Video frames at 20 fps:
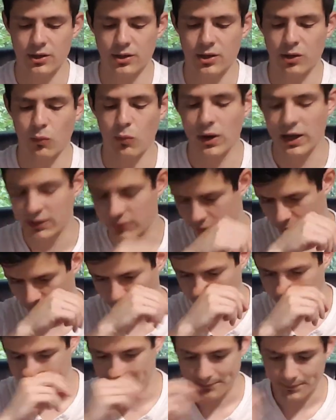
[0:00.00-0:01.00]
the weight for
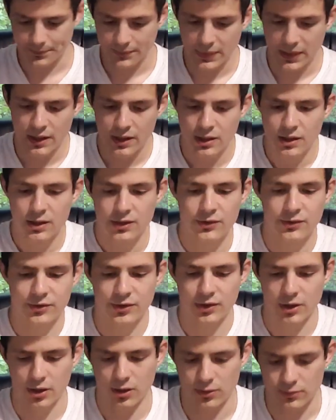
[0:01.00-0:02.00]
you.
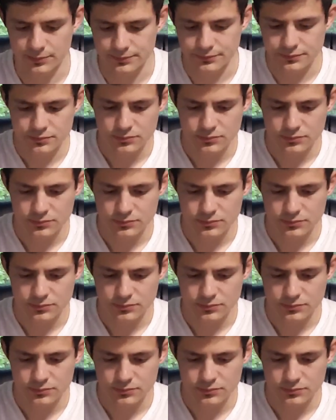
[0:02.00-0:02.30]
So,